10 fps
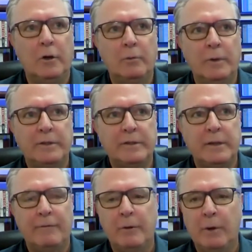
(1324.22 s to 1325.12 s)
don't risk,
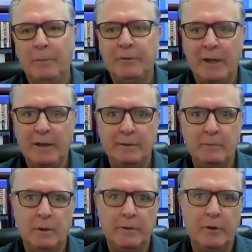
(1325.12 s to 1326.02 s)
if you upset
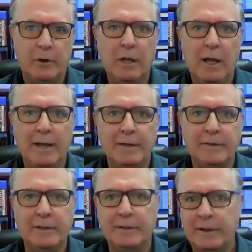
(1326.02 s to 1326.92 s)
one of your
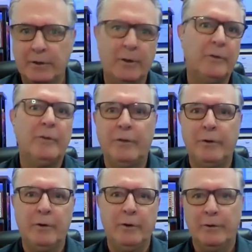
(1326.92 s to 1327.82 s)
clients, that there goes a
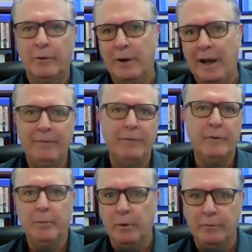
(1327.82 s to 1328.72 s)
third or a half of
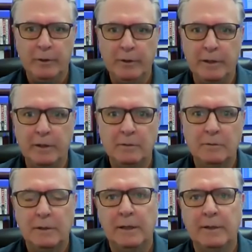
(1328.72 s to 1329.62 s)
your portfolio.
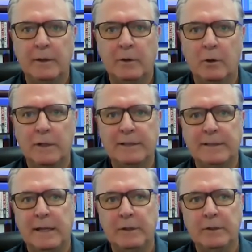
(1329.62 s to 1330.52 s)
And in the early
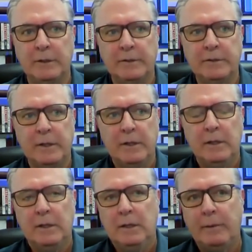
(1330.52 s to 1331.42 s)
stages,
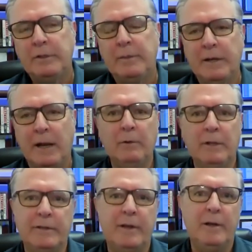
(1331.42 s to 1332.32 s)
that was something I
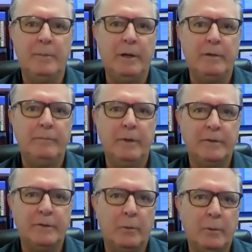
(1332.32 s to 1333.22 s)
really thought about.
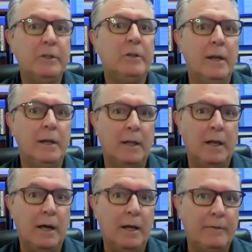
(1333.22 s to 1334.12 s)
And so we took on a
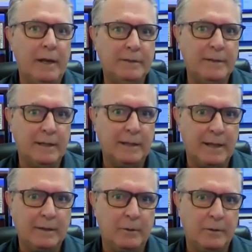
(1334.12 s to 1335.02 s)
lot of accidental
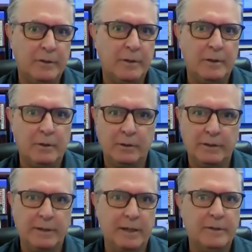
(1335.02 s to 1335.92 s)
landlords in the
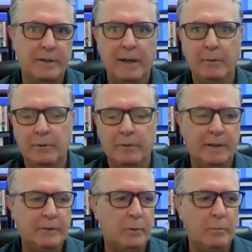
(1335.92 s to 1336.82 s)
early days.
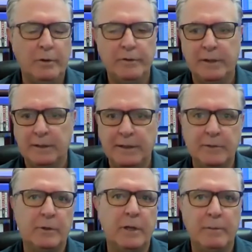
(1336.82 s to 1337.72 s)
That's where most of the
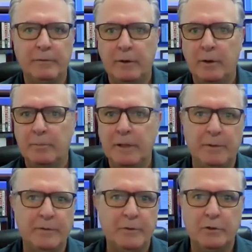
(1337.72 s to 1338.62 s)
leads were coming from,
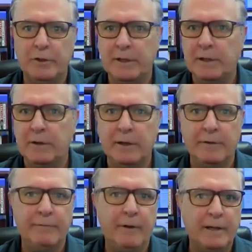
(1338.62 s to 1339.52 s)
people searching the
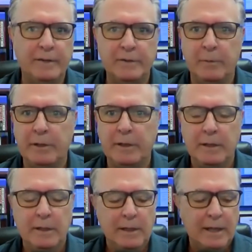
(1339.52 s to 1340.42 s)
internet, finding somebody.
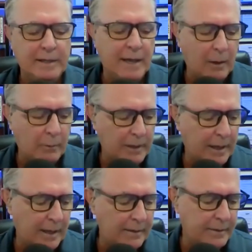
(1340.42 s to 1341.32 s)
And yeah, we
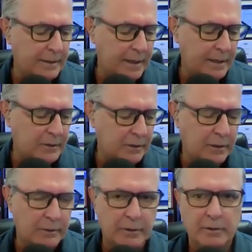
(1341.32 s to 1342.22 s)
had the occasional
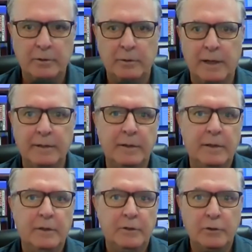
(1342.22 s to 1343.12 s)
owner who had
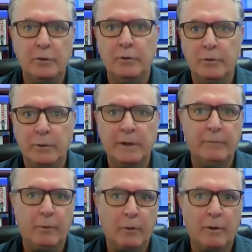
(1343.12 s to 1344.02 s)
2, 3,
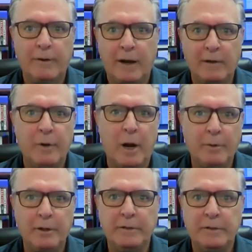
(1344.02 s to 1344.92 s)
4, 5
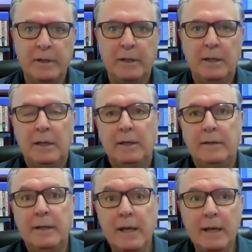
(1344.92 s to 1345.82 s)
properties.
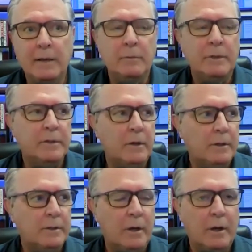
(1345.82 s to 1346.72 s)
Then we
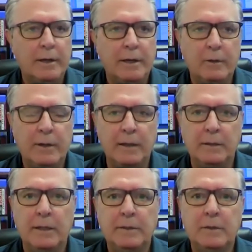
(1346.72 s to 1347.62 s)
started targeting, okay,
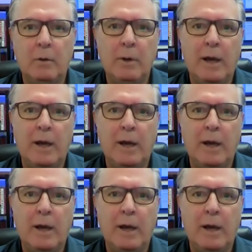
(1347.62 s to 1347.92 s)
let's